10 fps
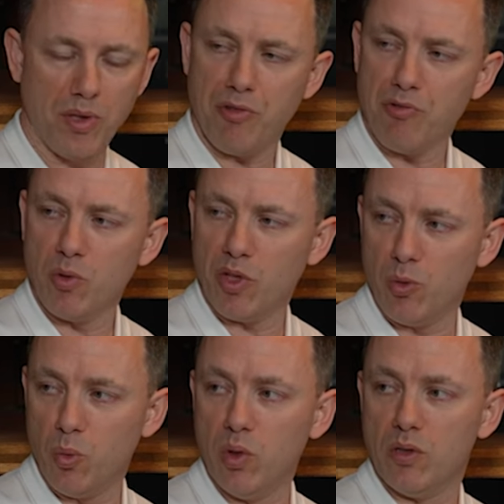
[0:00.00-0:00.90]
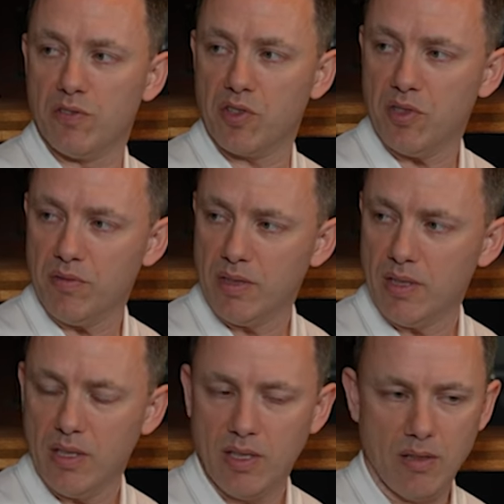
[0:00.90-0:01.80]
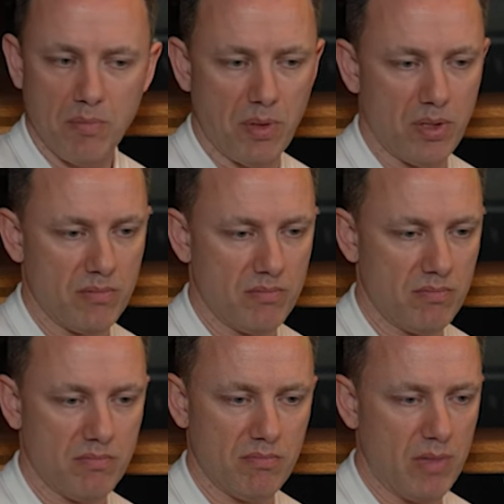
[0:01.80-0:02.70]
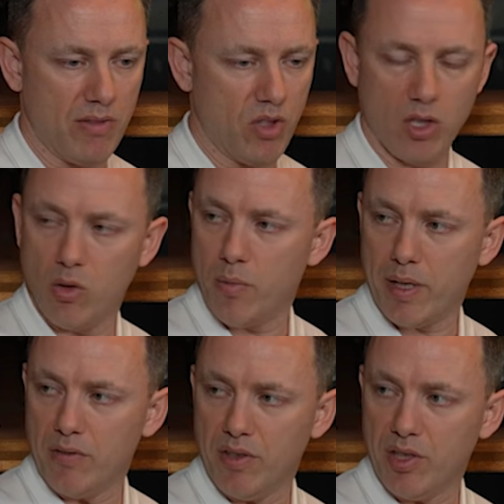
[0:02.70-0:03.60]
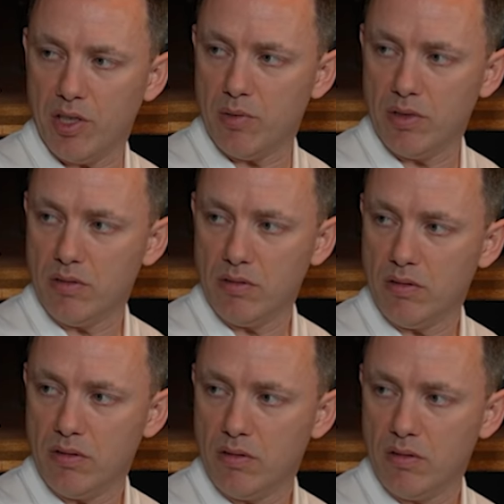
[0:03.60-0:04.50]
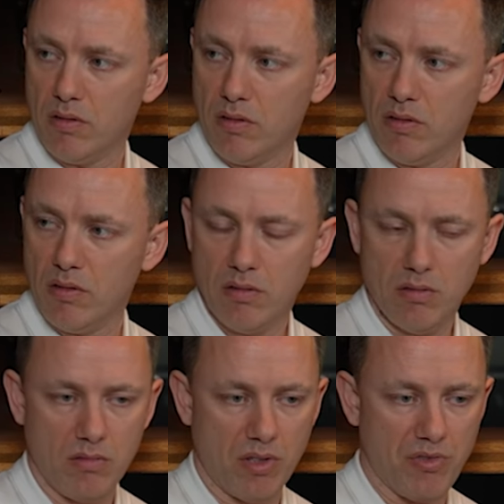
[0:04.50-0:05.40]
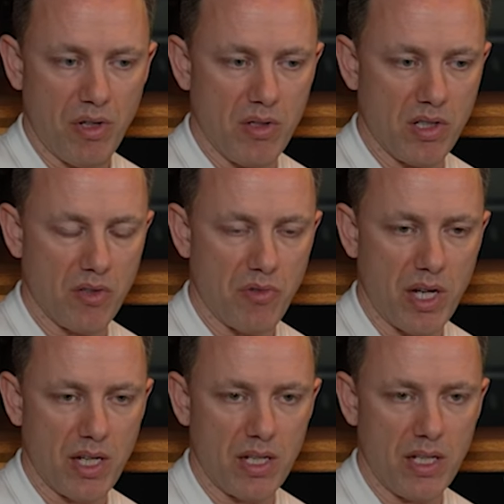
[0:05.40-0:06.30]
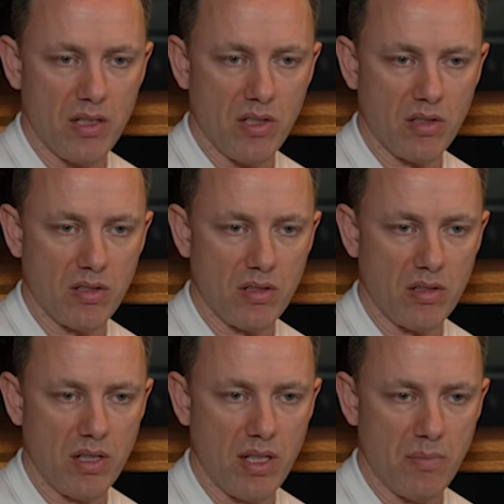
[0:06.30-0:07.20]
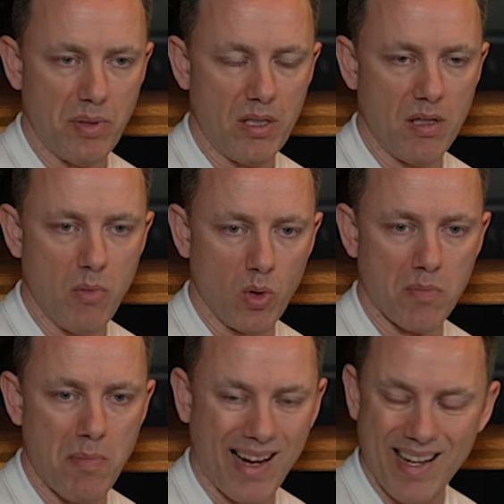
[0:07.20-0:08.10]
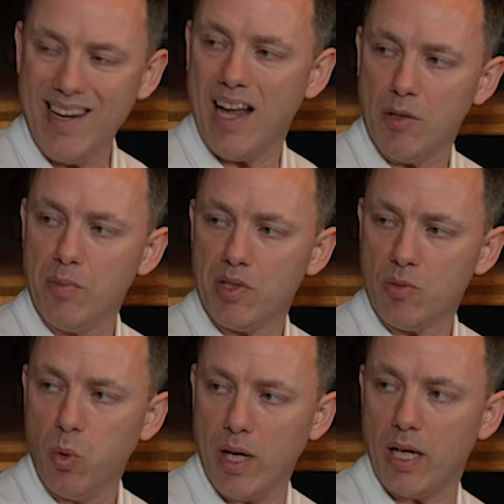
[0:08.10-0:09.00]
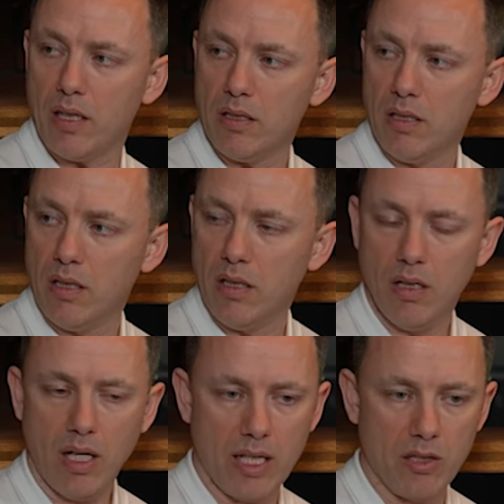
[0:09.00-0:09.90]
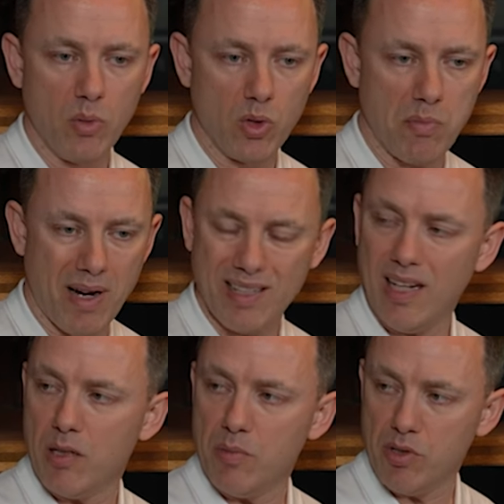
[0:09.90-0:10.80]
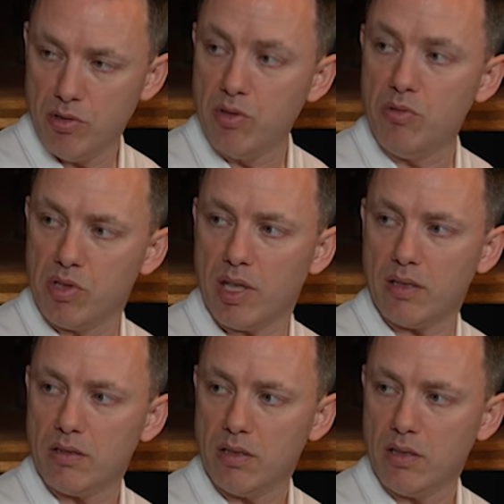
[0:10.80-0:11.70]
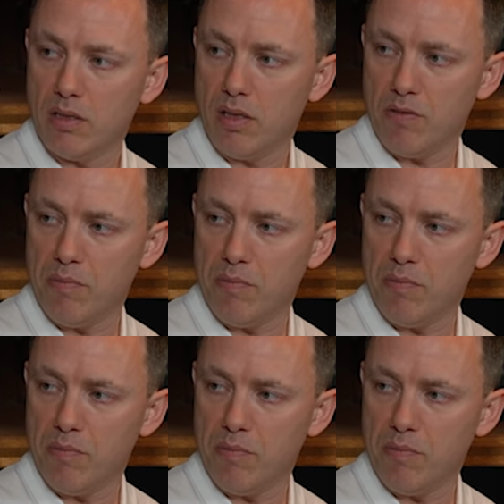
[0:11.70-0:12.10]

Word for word: be thrown to the wolves. But I've got to go with Michael Van Gerwen. Throughout his career, he has been the most magnanimous winner and the most magnanimous loser of